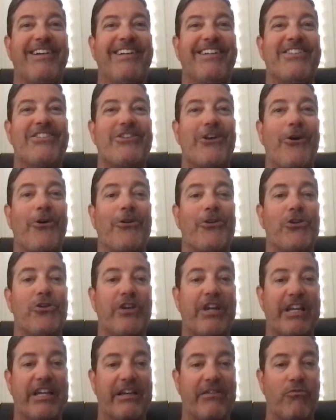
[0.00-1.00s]
So you
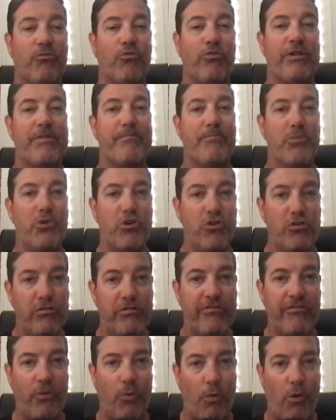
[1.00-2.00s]
can
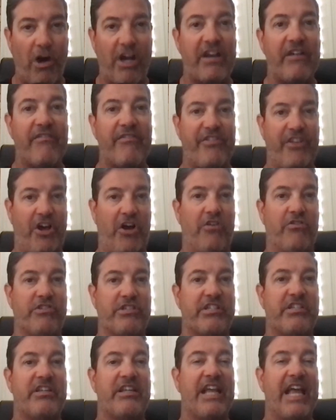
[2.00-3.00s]
remove one of
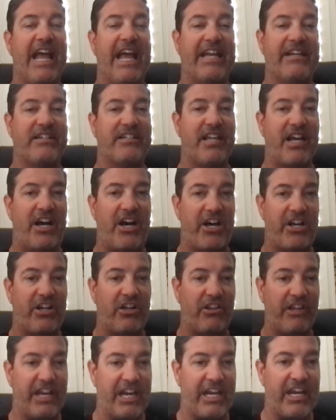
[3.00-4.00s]
those and
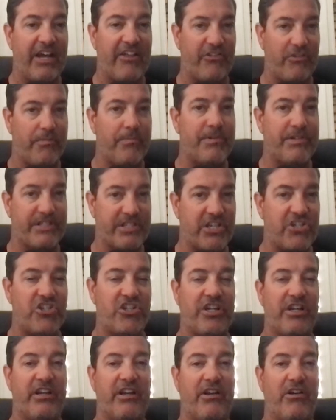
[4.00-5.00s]
tunnel in another
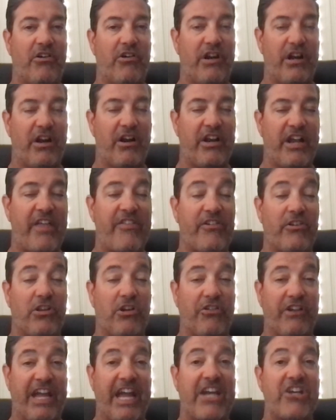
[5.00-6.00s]
position or another
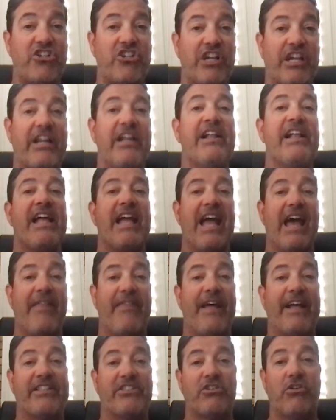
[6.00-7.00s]
location,
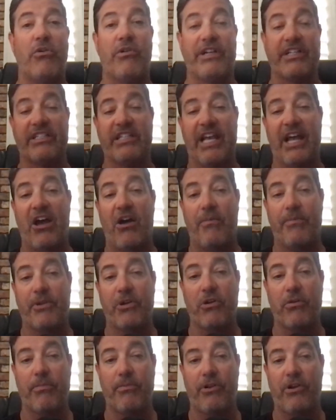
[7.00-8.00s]
and that's going to help
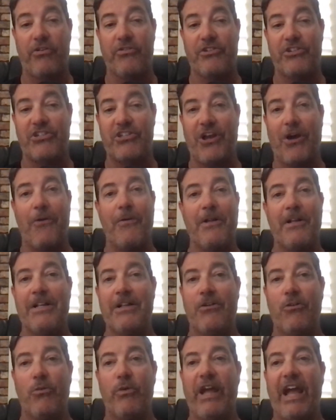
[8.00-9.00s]
your approach. So
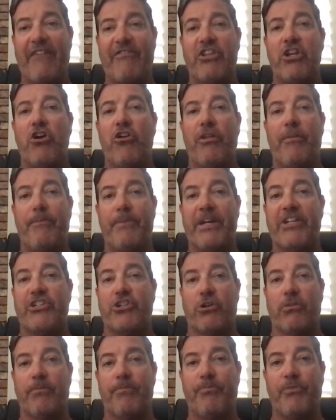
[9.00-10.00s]
we have to know the
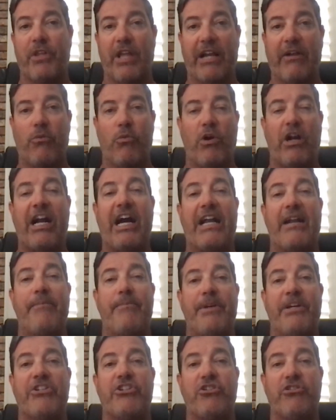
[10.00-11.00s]
pitcher, like what kind
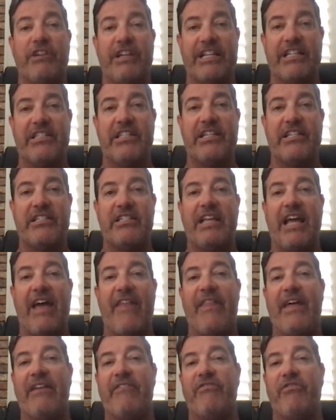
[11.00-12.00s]
of pitcher is this?
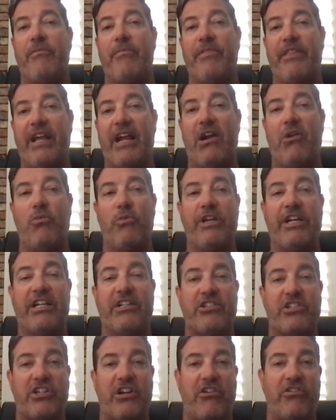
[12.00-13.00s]
And then from there, we
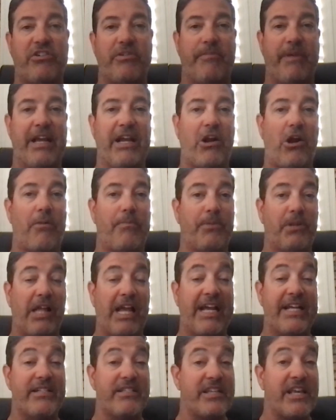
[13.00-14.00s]
can start to make our
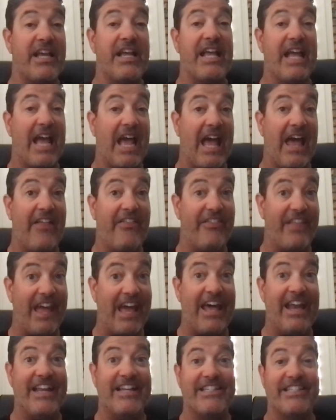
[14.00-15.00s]
plans. And
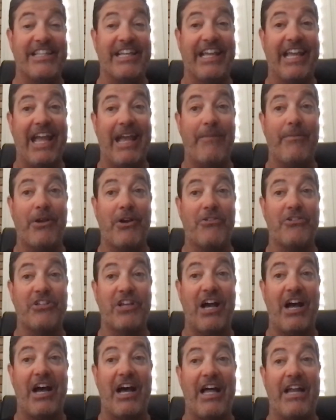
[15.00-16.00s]
then as the game goes
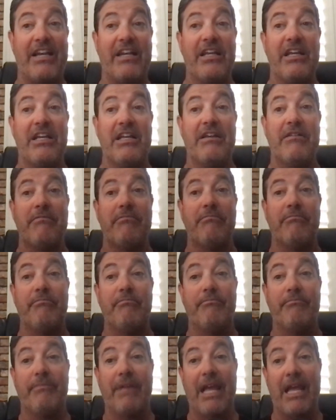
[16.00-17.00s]
on,
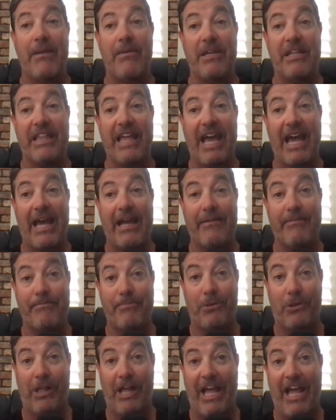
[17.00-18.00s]
maybe that
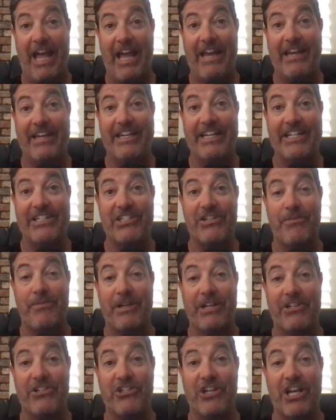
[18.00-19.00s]
plan needs to
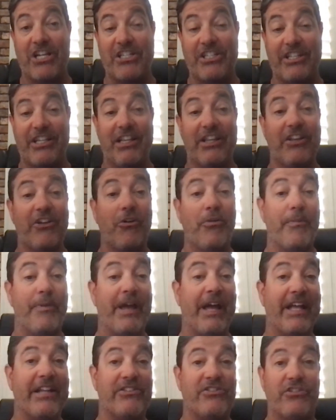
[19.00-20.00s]
be adjusted a little
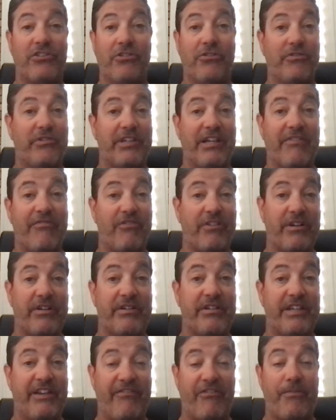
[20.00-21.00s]
bit to different
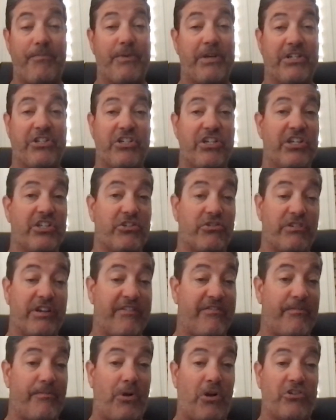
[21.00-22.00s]
pitches or
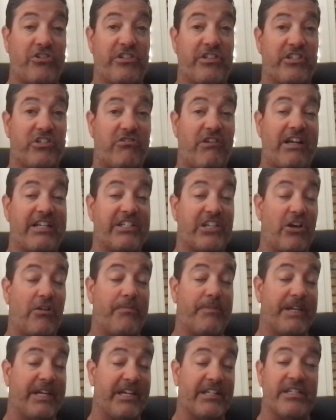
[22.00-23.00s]
different parts of the strike zone,
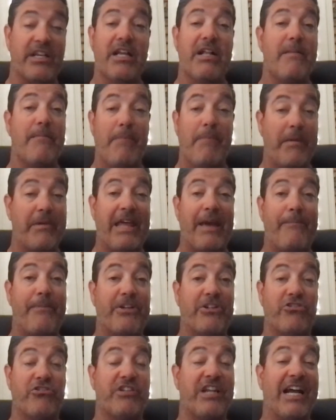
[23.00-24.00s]
because maybe that
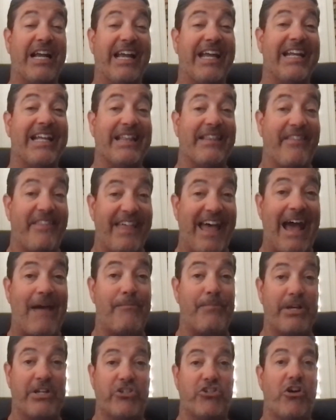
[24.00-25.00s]
pitcher's not getting that
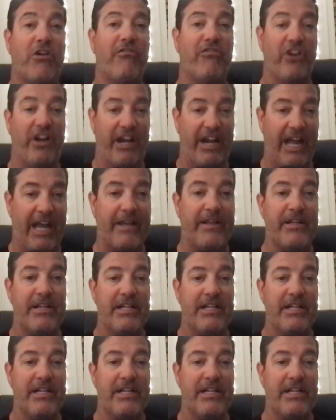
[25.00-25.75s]
pitch over today.